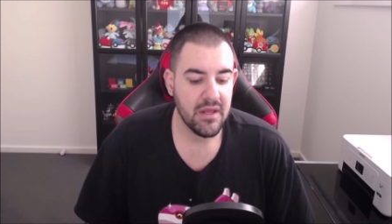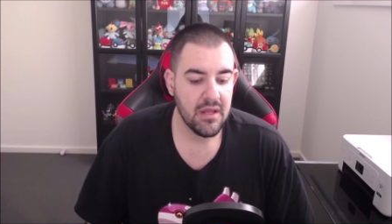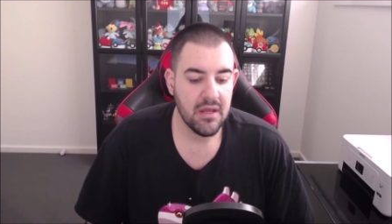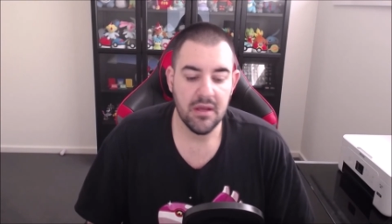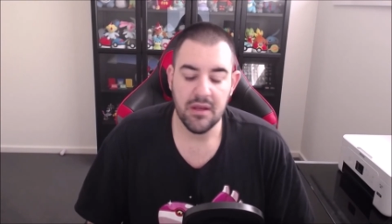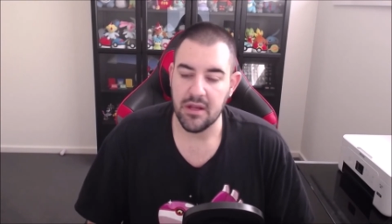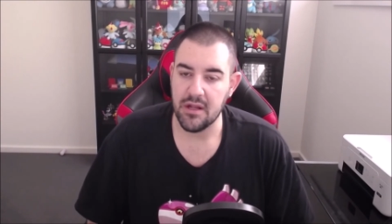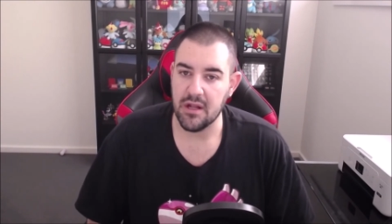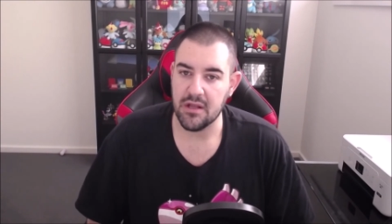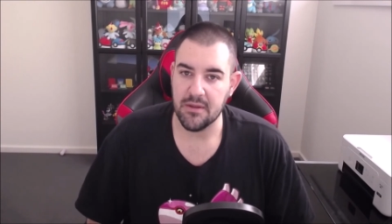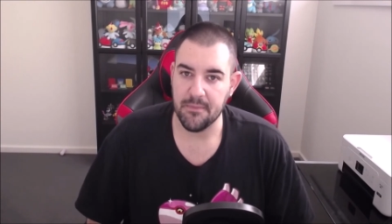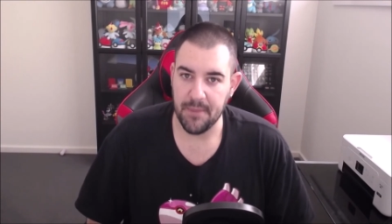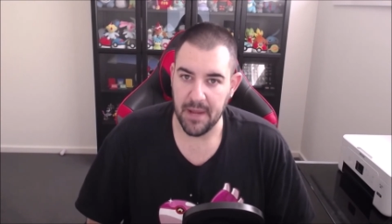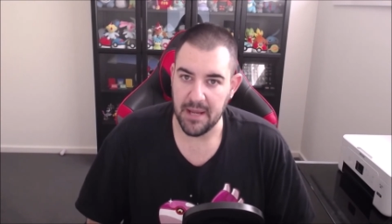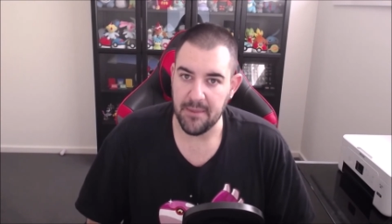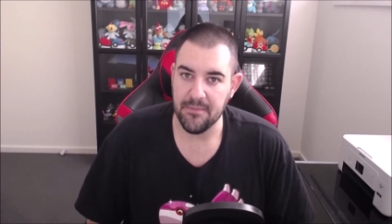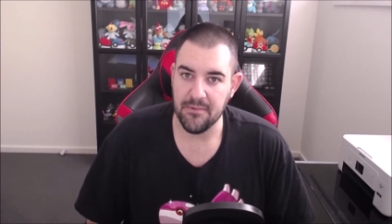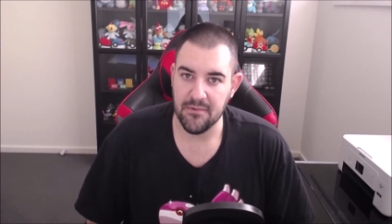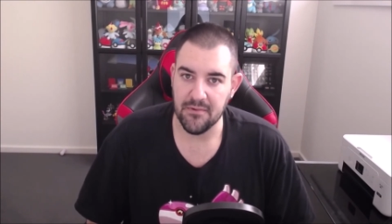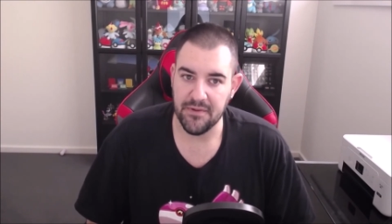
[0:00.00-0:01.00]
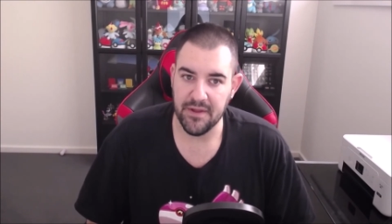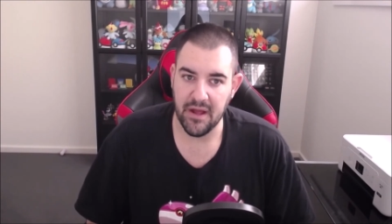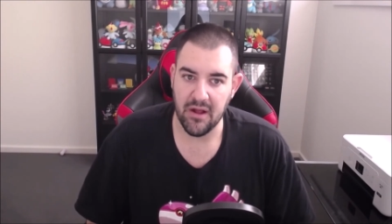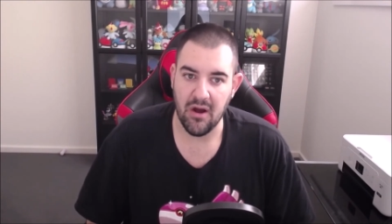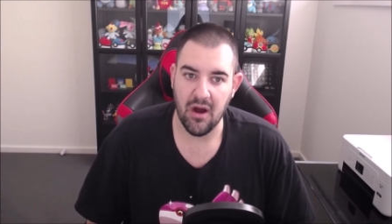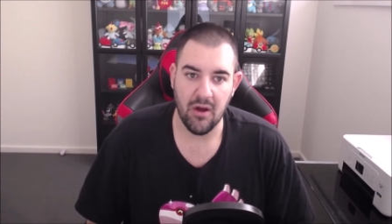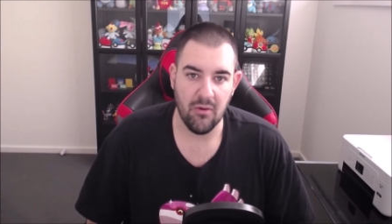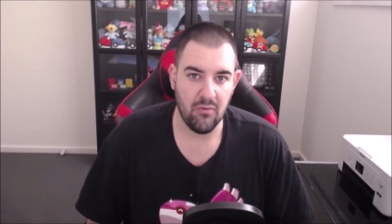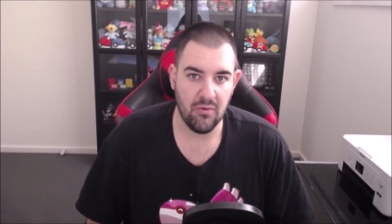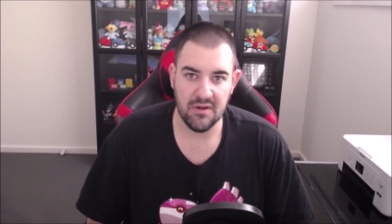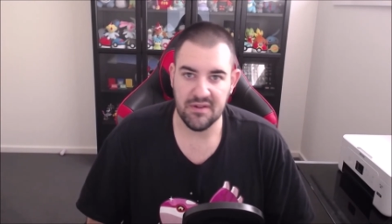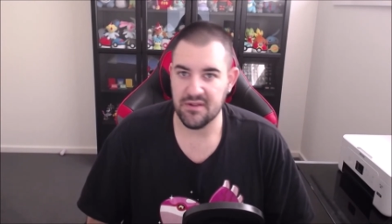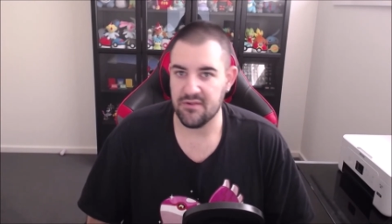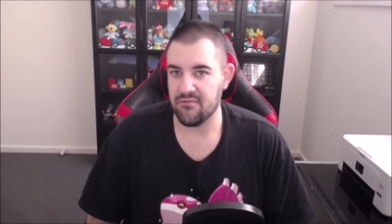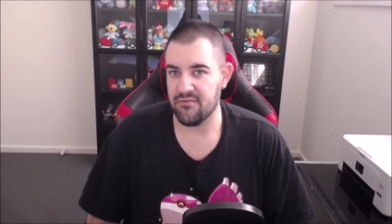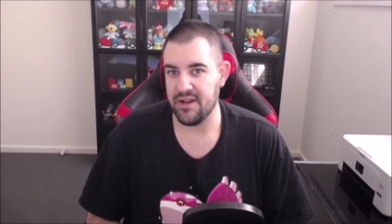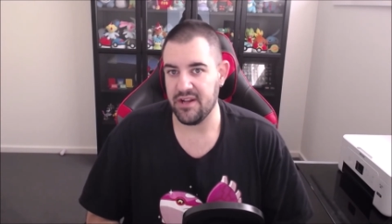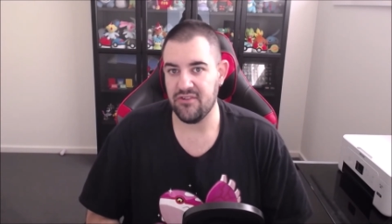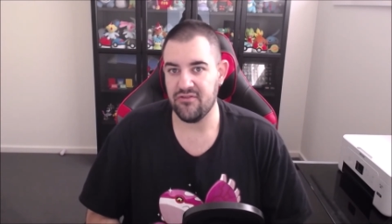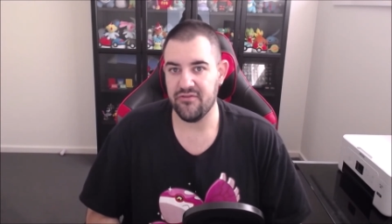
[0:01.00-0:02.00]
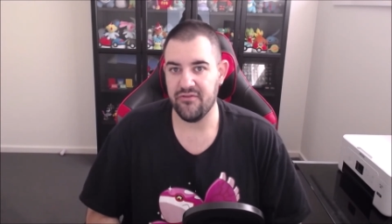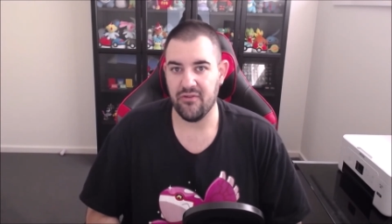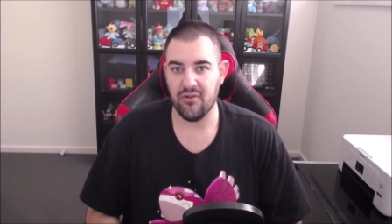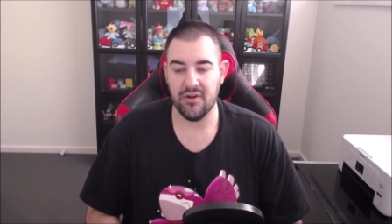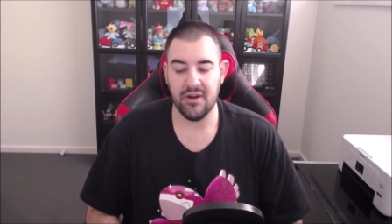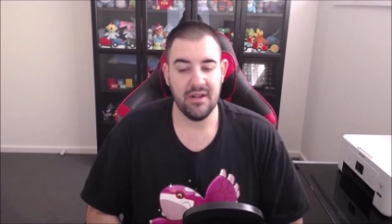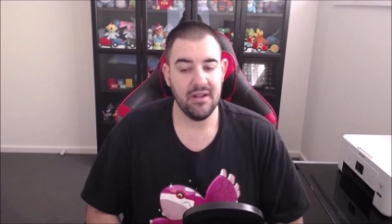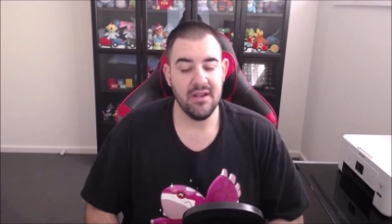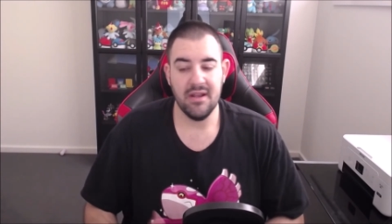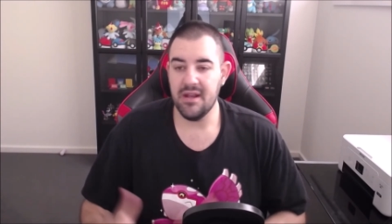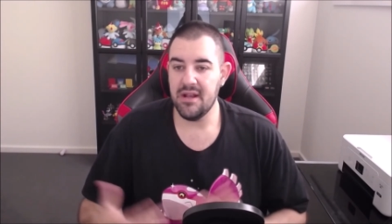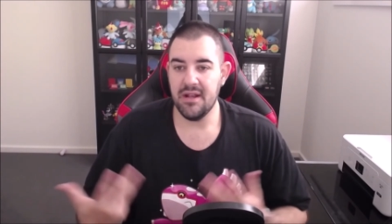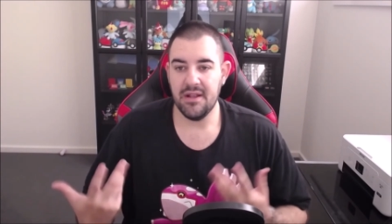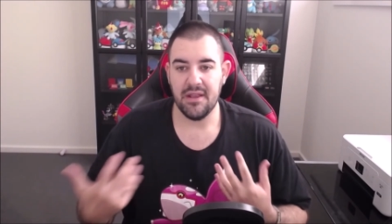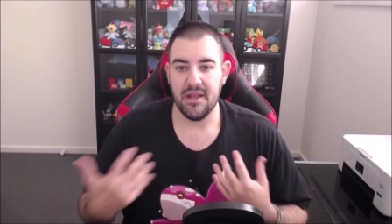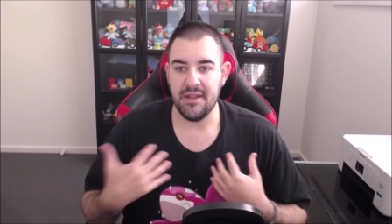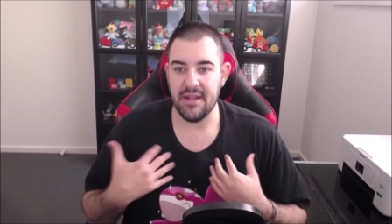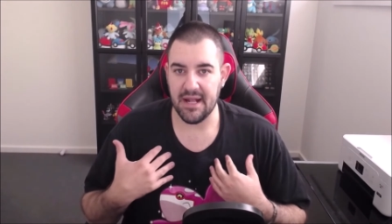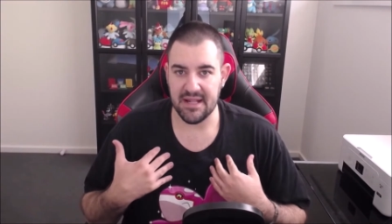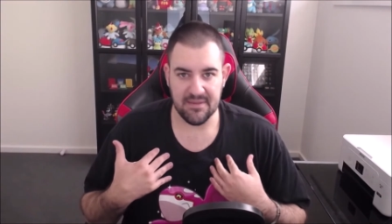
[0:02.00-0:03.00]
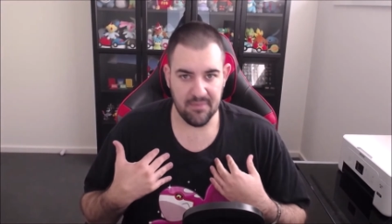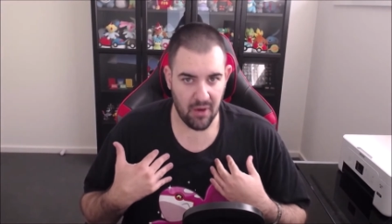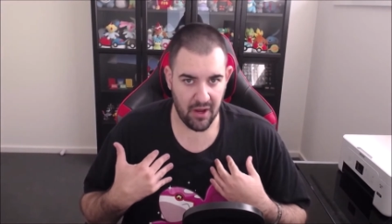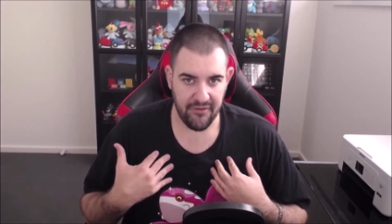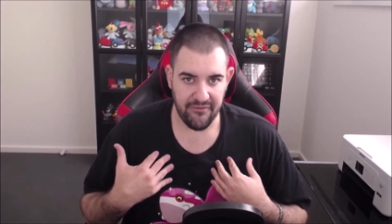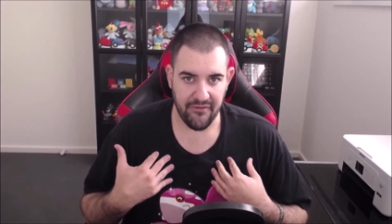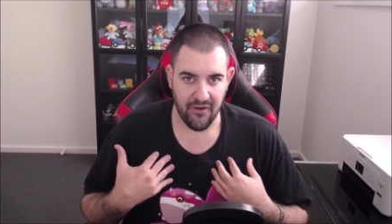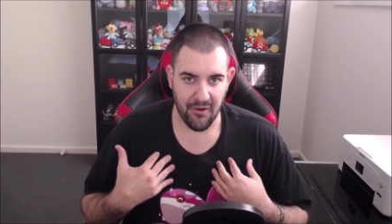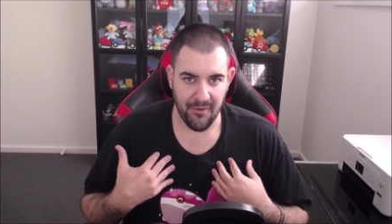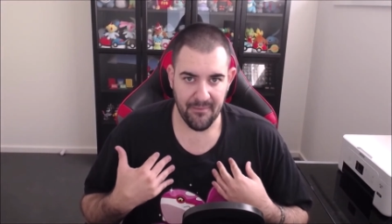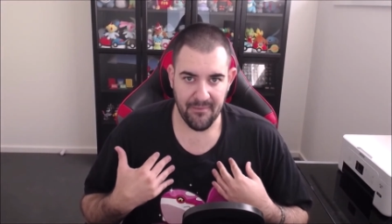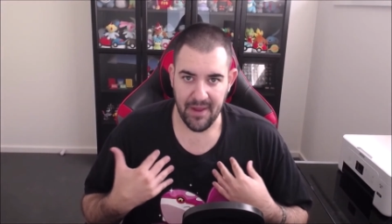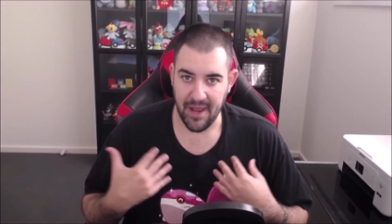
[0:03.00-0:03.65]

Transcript: you know the people that I want to reach for it then that's my fault.